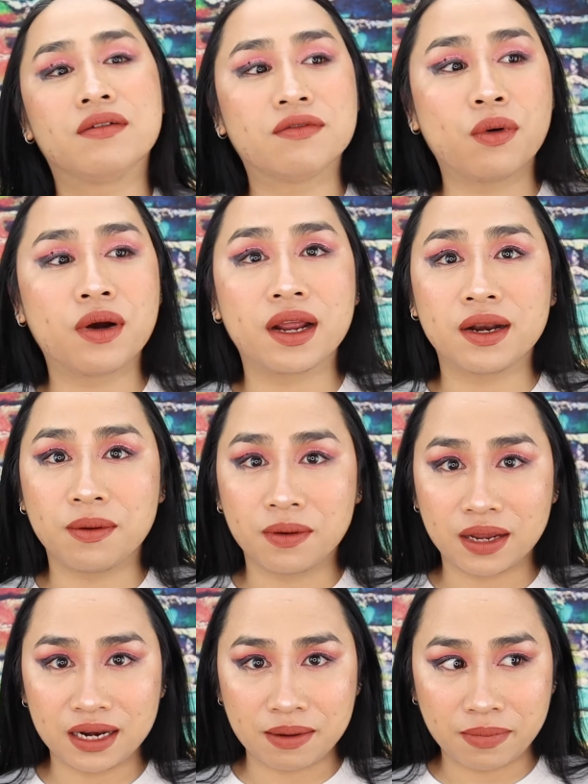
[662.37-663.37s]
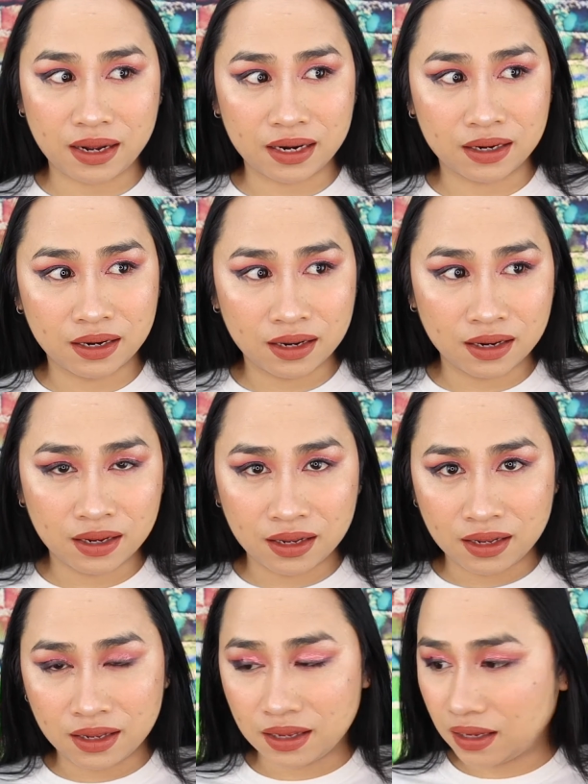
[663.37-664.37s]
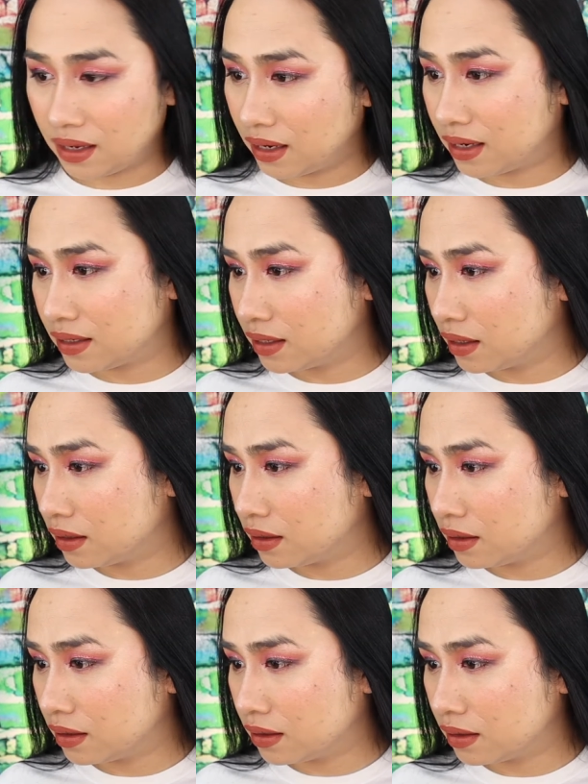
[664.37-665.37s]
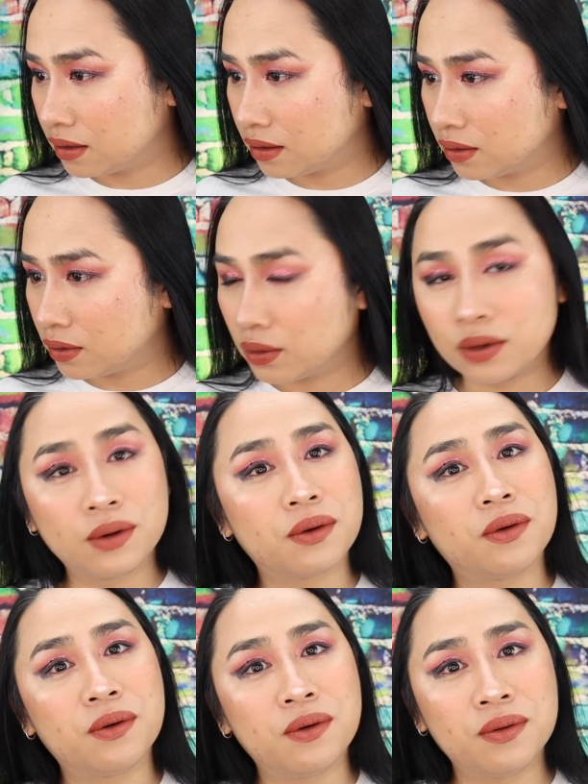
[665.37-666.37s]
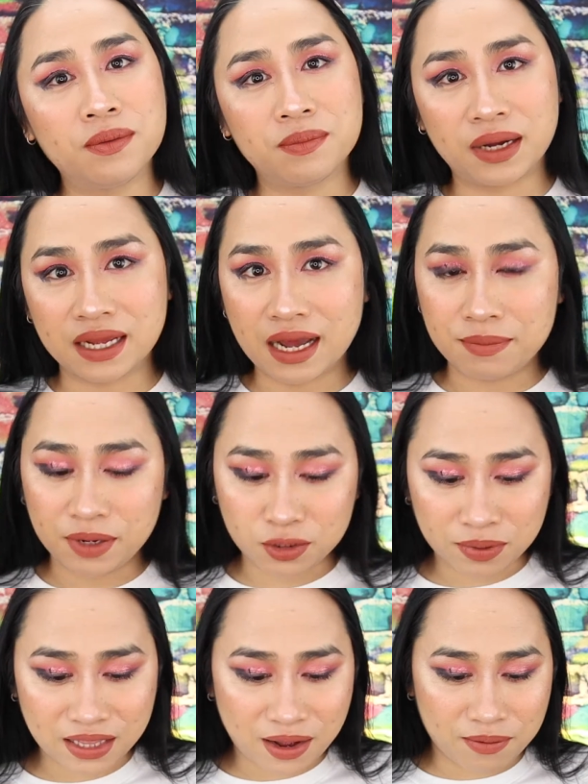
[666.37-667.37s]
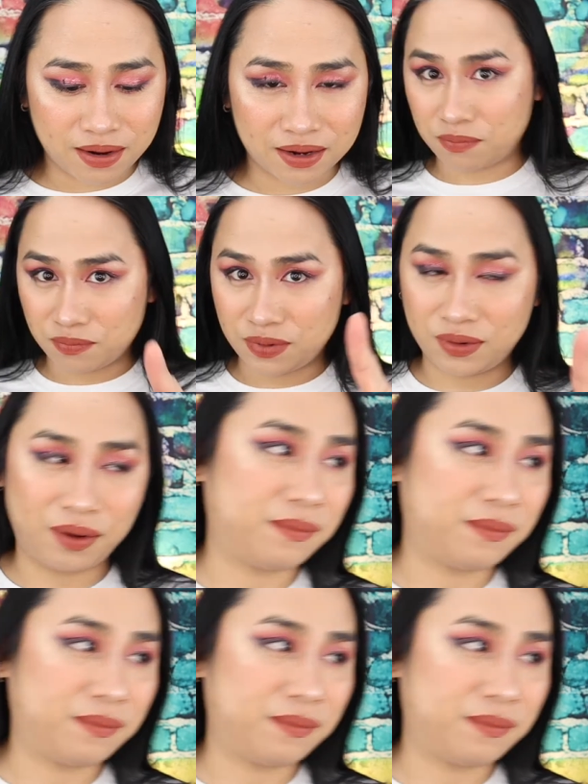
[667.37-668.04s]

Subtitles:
forehead, okay naman. And, oh my God, may tumatawag. Be right